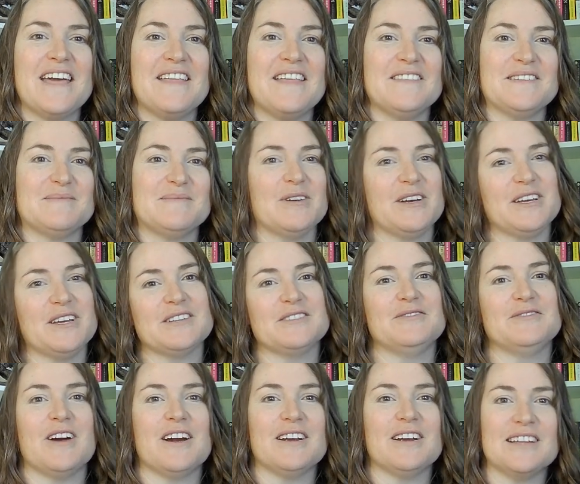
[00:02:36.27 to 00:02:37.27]
This book is
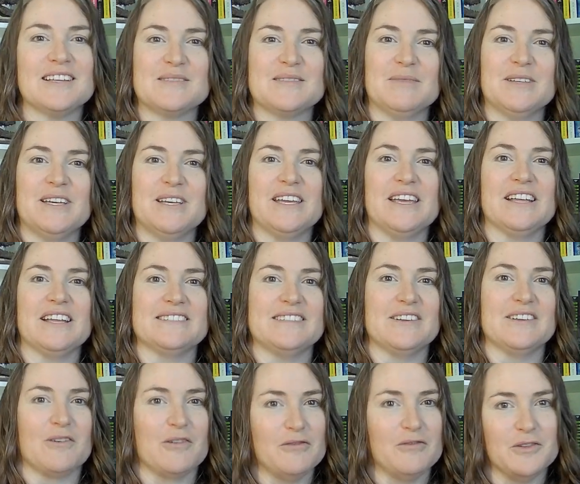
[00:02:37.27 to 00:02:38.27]
far less bleak and
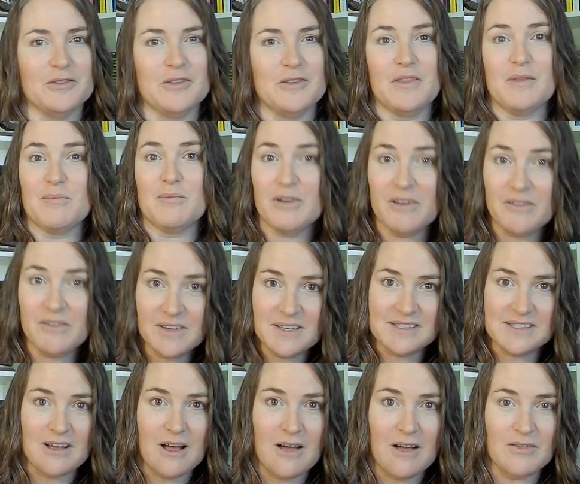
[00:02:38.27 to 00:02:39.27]
sorrowful than the previous
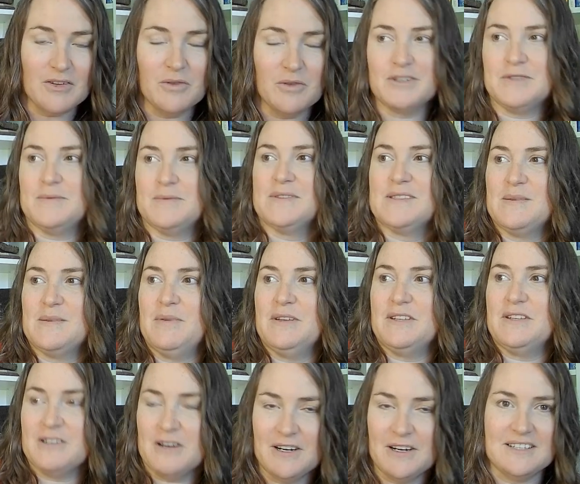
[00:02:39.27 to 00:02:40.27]
novel, which was a
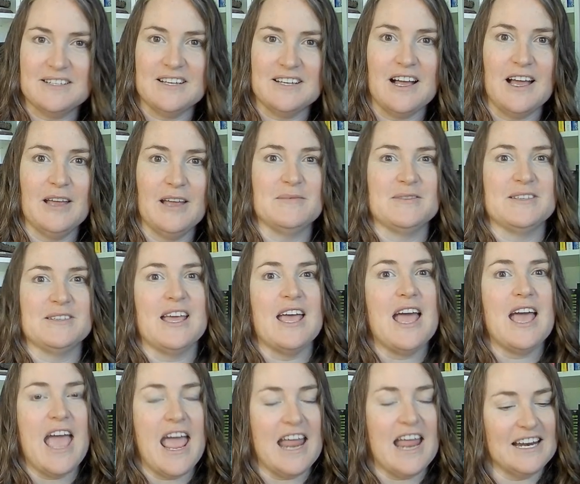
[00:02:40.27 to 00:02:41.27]
bit dark at times,
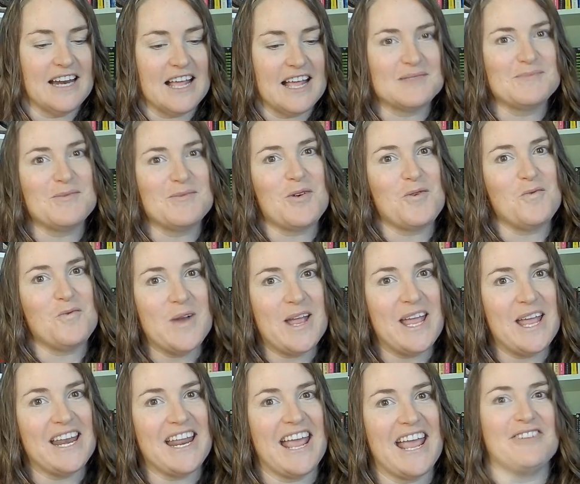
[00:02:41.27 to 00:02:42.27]
and it has more
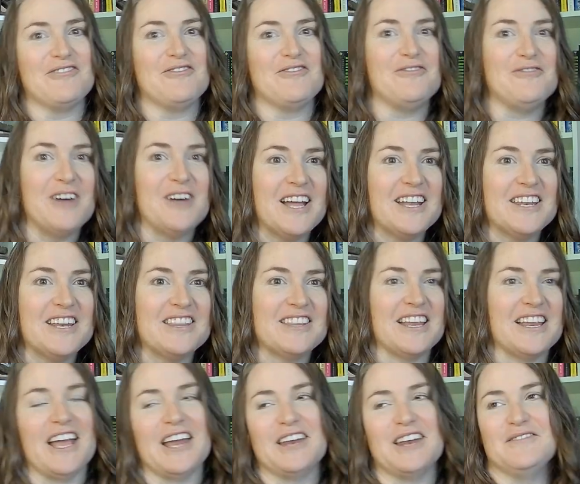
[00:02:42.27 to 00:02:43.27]
wit and fun
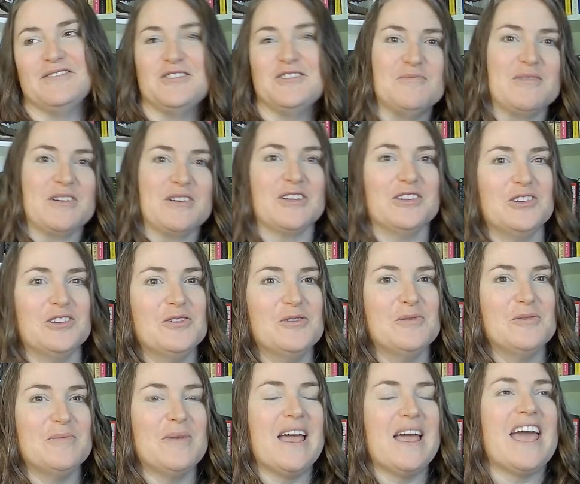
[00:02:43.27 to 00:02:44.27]
than kind of doom and
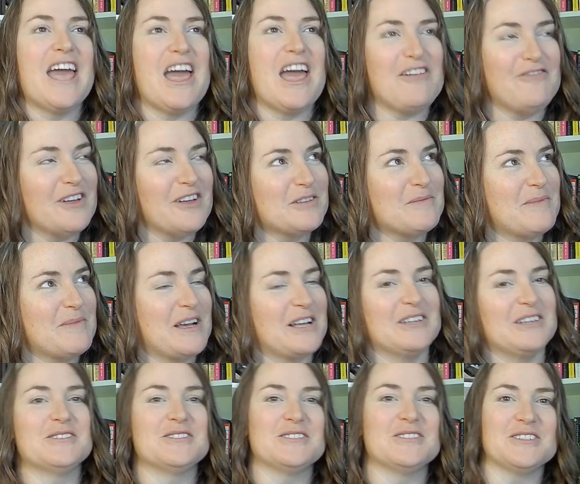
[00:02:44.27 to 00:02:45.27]
gloom. It felt a bit
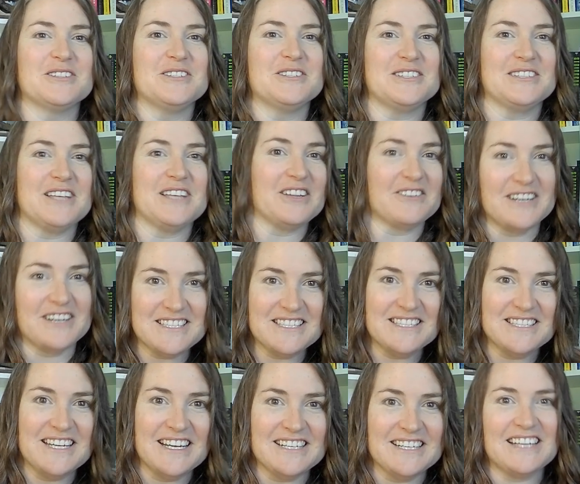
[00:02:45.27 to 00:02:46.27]
closer to Stellar
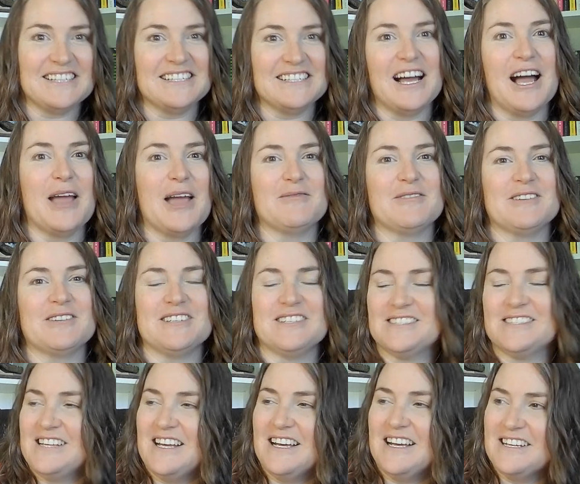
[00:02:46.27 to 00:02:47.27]
Instinct at time, which
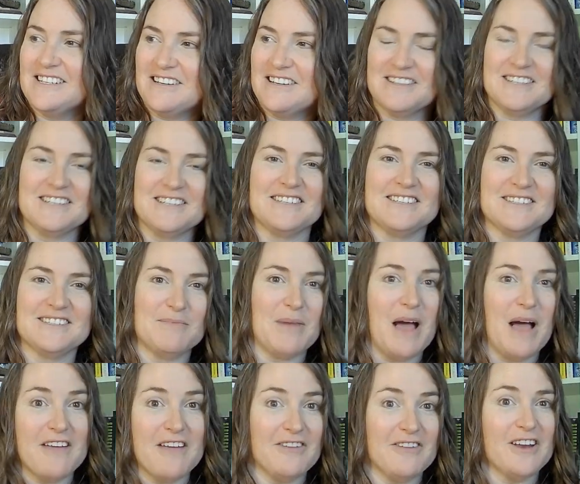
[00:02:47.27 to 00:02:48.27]
is Jonathan's
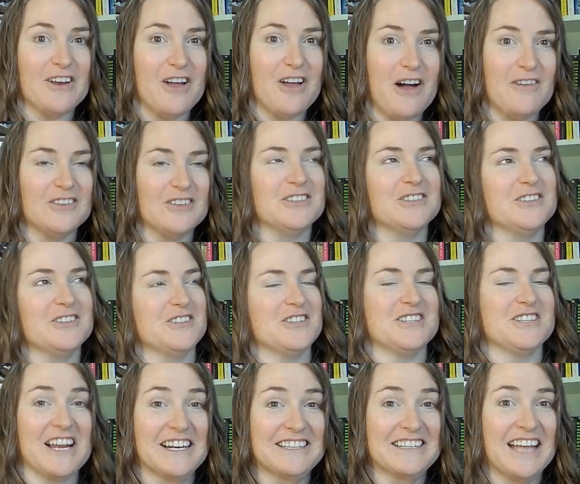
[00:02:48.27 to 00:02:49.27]
sci-fi novel, you should
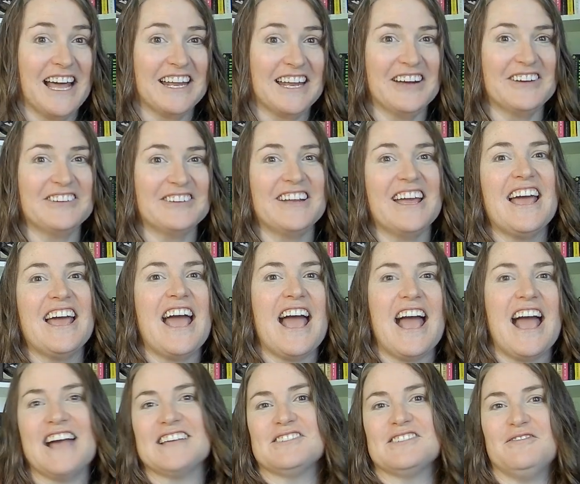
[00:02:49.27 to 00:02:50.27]
check that out,
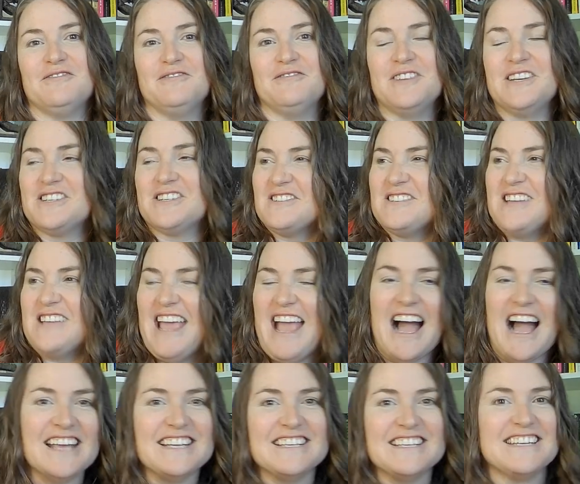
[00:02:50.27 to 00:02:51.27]
as it features a
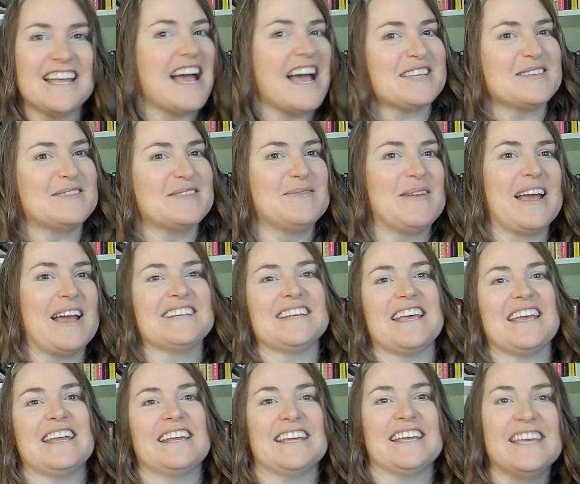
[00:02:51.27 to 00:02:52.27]
heist aspect
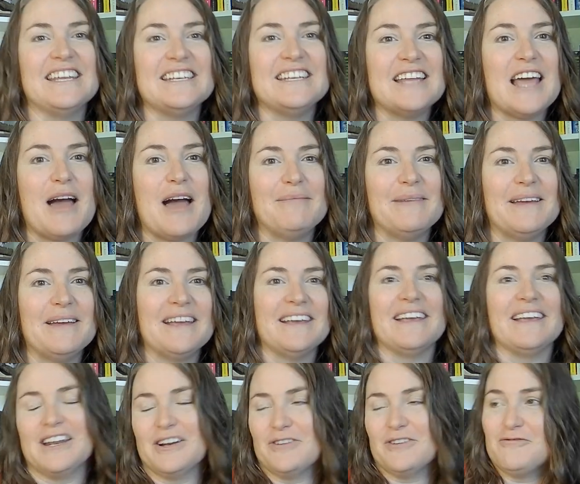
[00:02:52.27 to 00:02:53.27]
and a kidnapping
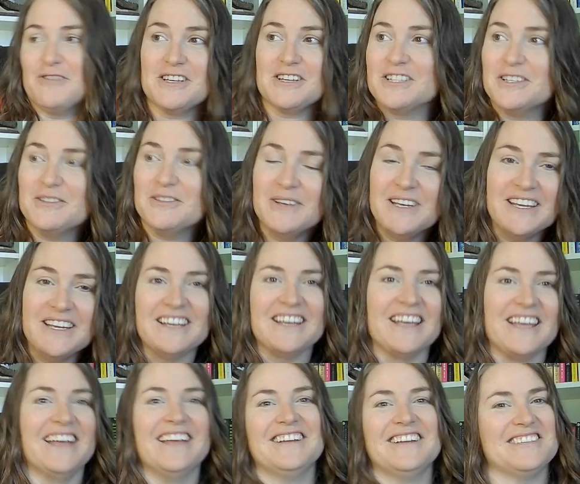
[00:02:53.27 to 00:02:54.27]
and a
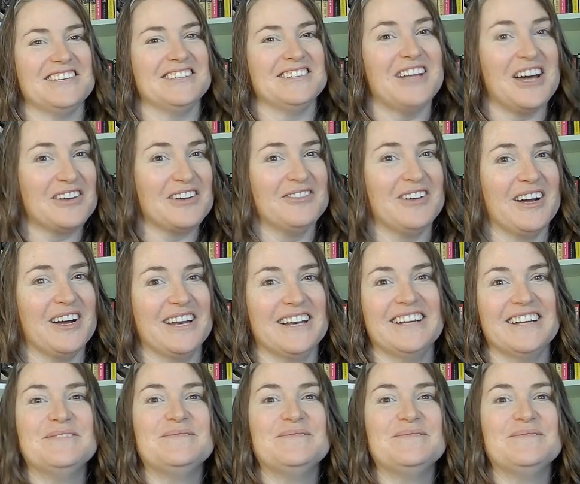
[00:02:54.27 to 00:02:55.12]
rescuing. It's a lot of fun.